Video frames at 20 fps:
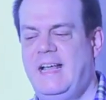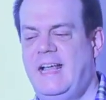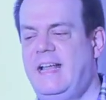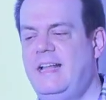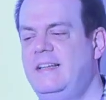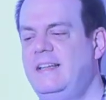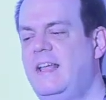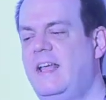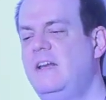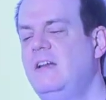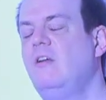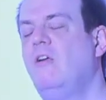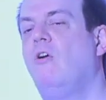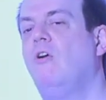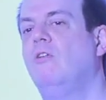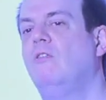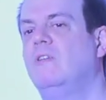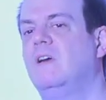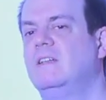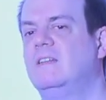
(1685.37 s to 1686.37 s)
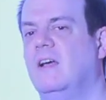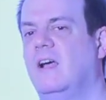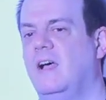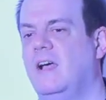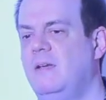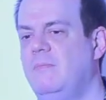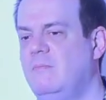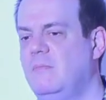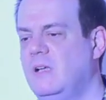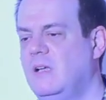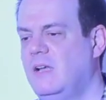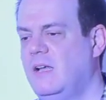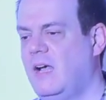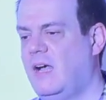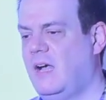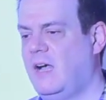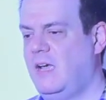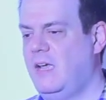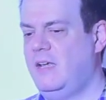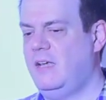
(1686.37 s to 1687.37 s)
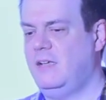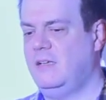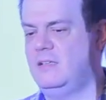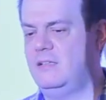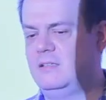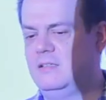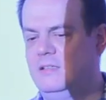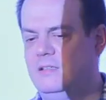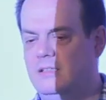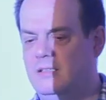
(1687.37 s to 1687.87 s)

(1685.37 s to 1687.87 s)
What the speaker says: And then over time, I